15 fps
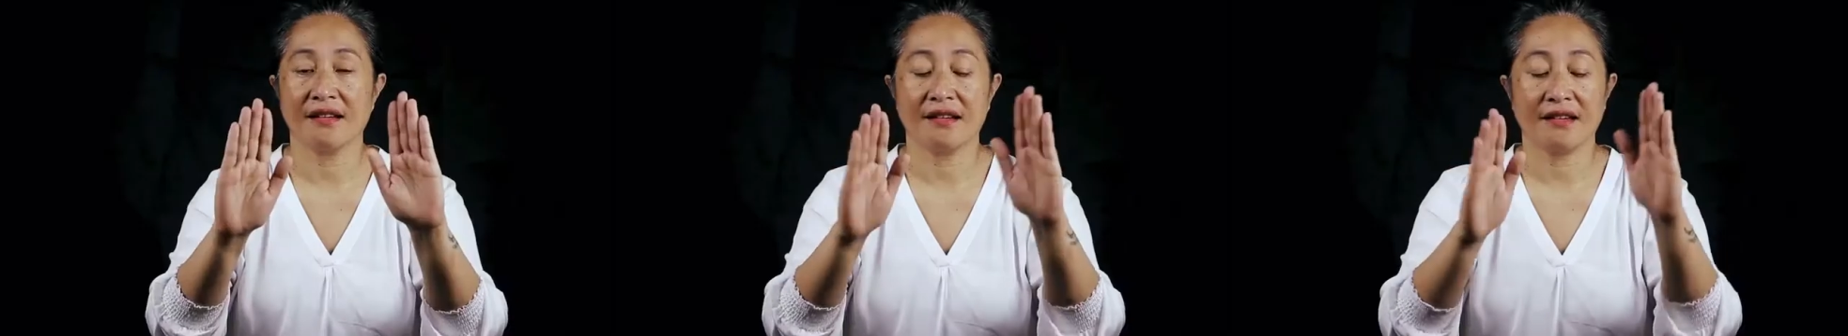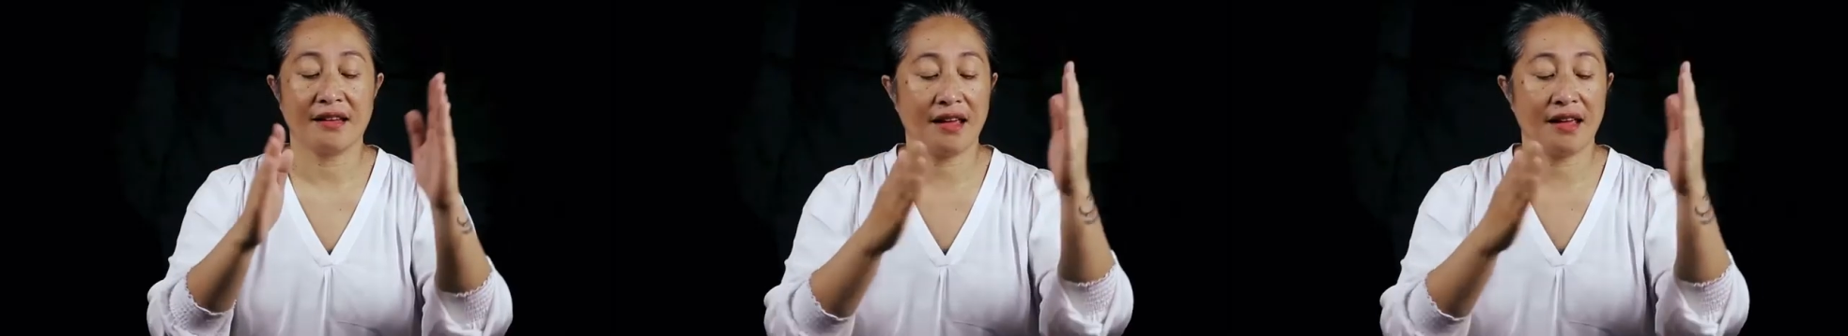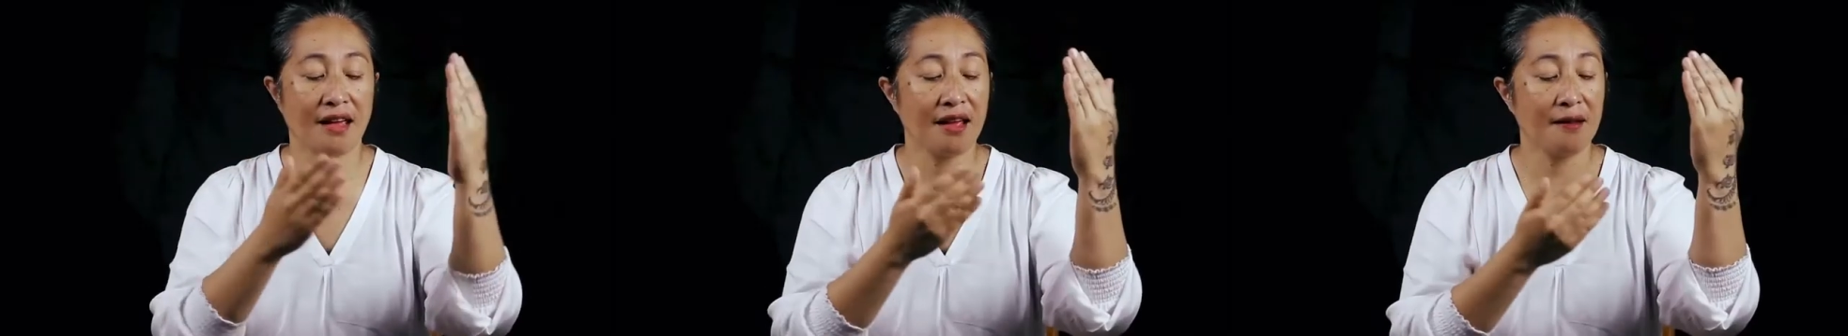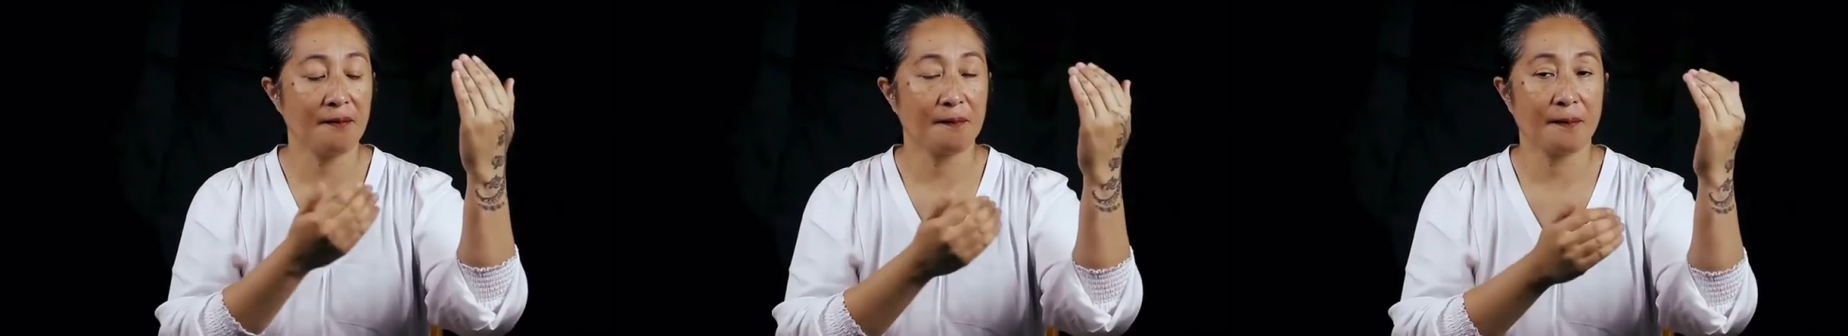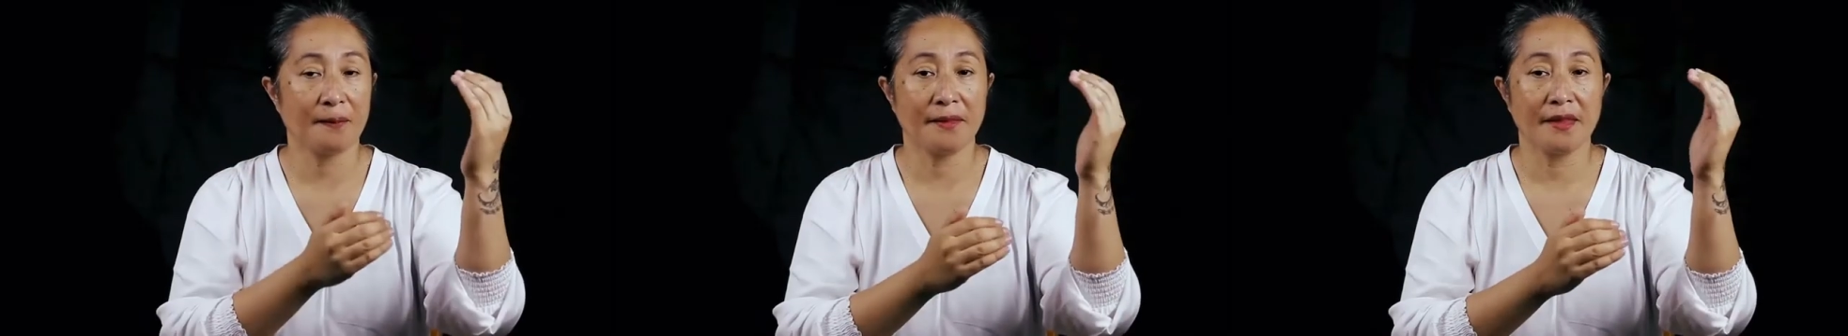Okay,
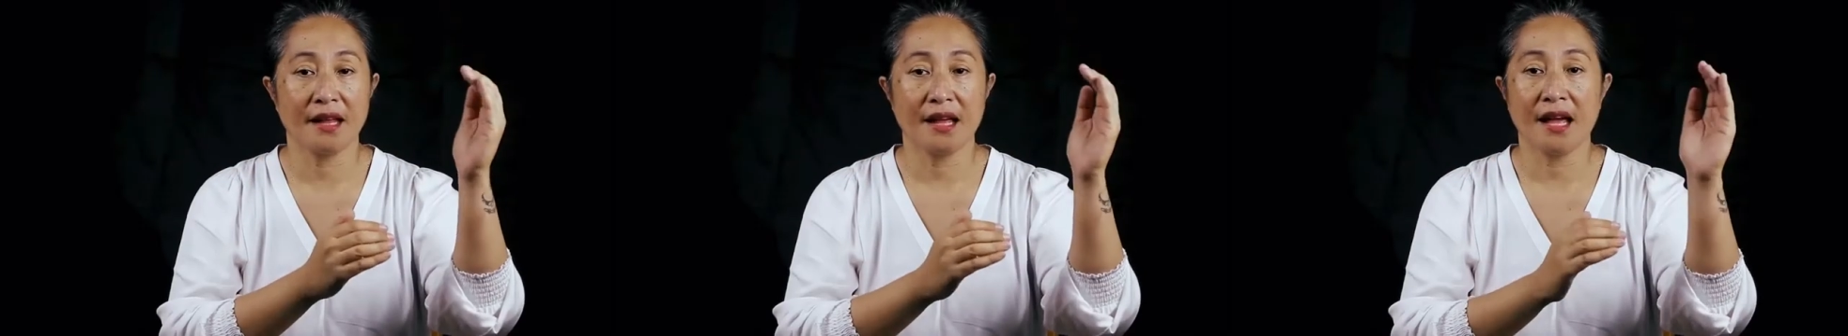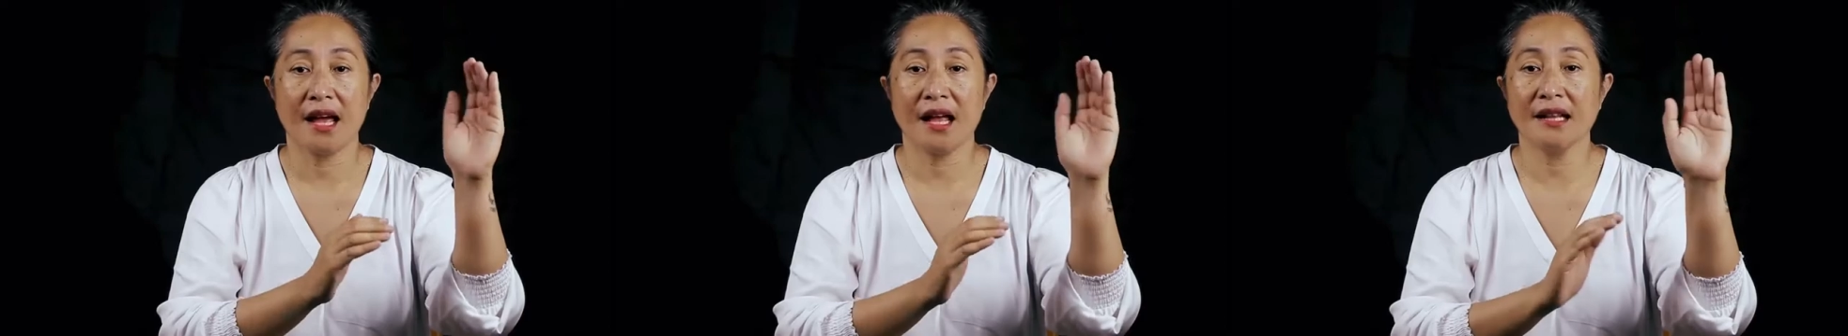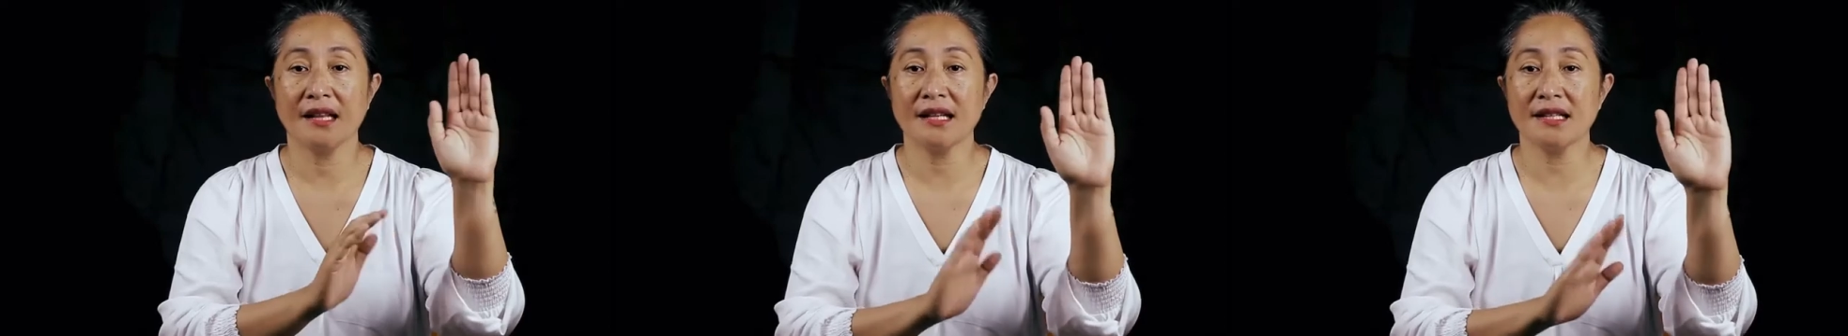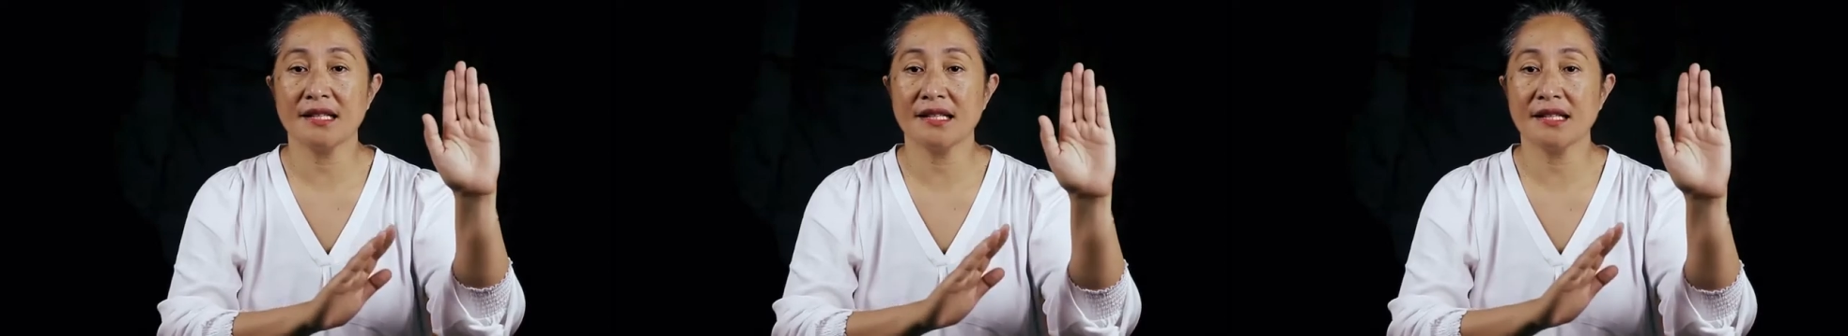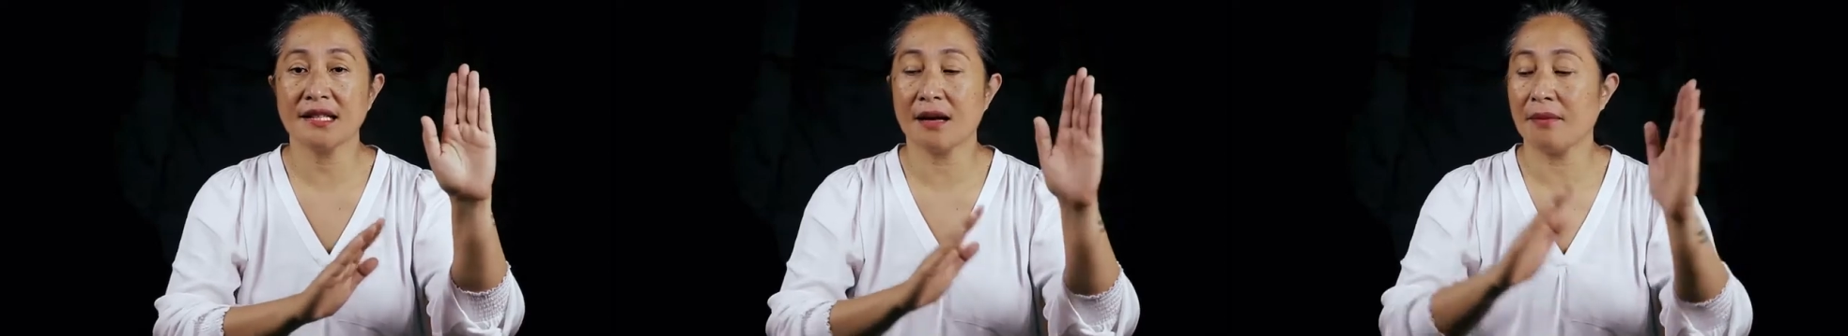and this is
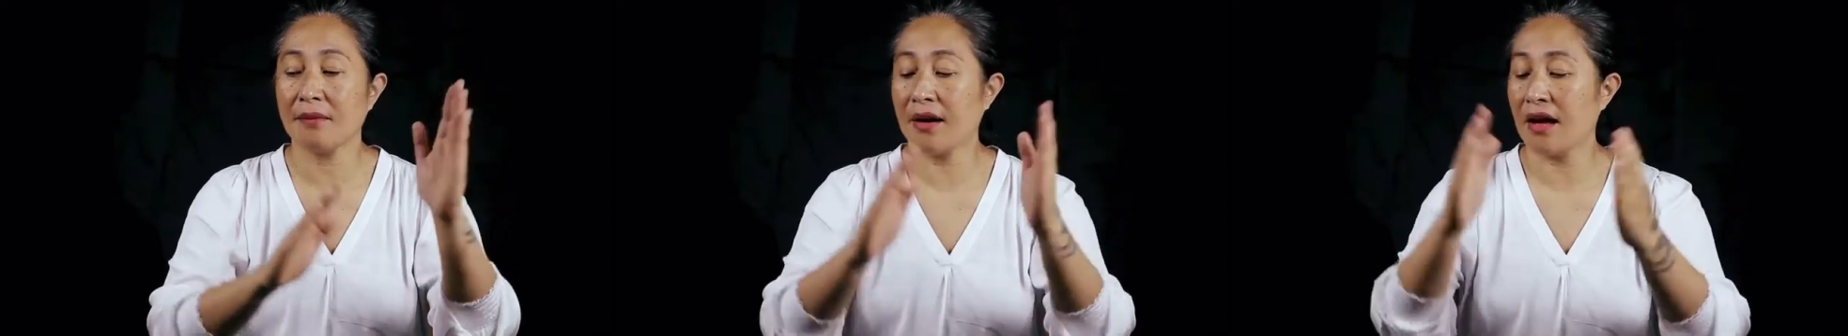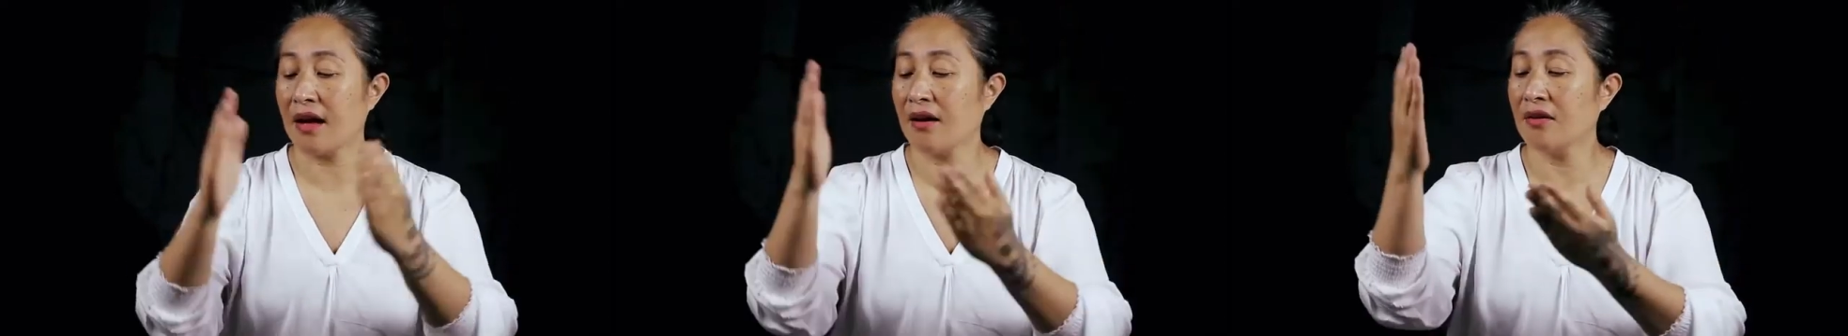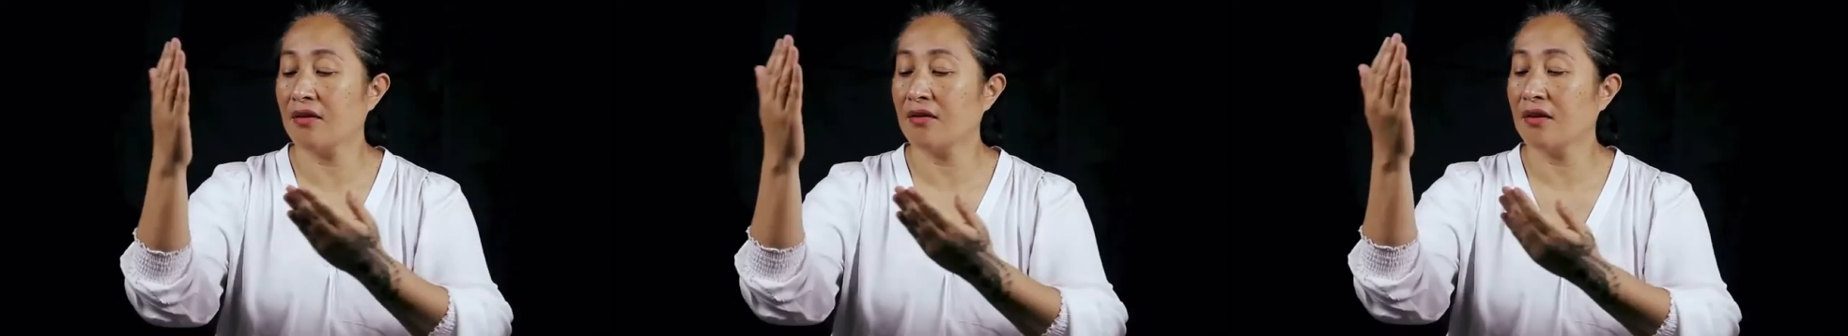somehow